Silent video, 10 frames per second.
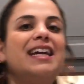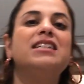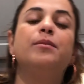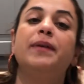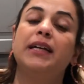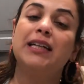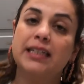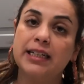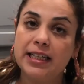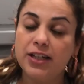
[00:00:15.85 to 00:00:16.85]
is a bit
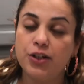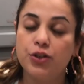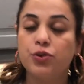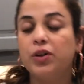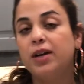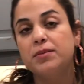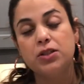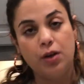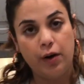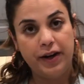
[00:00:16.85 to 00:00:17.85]
unclear, so I'm
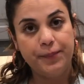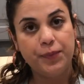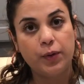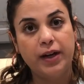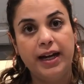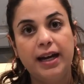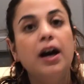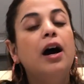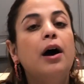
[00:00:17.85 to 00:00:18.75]
sorry, okay?